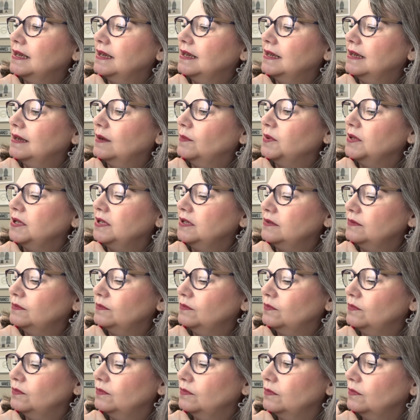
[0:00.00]
I
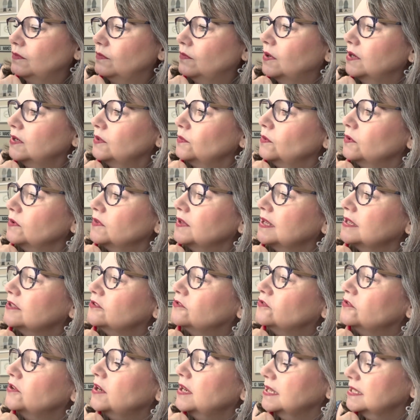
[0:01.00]
wonder what that
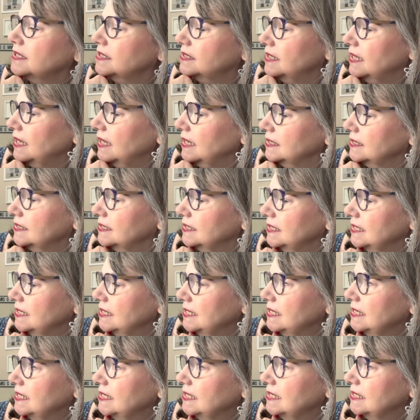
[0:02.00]
dress that
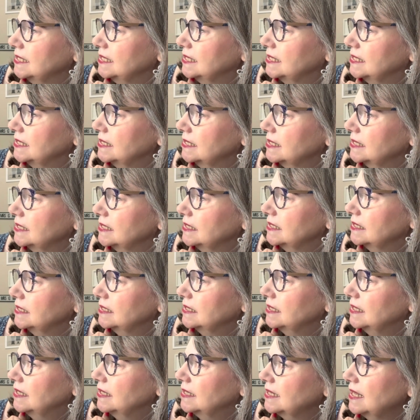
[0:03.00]
is.
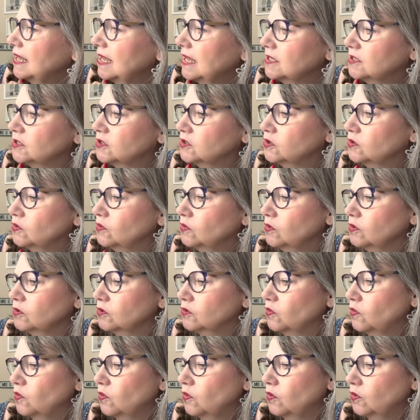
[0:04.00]
Is that a
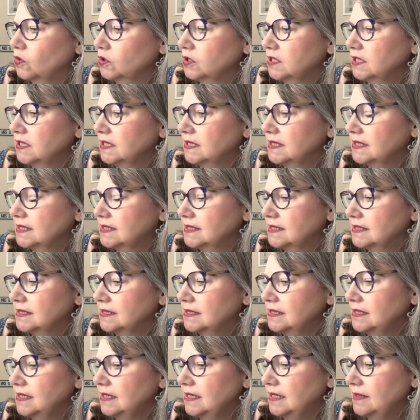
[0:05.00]
saltwater
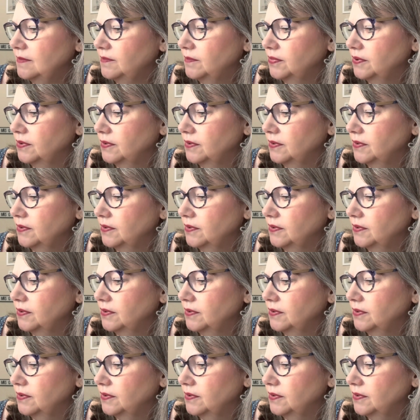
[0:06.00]
slip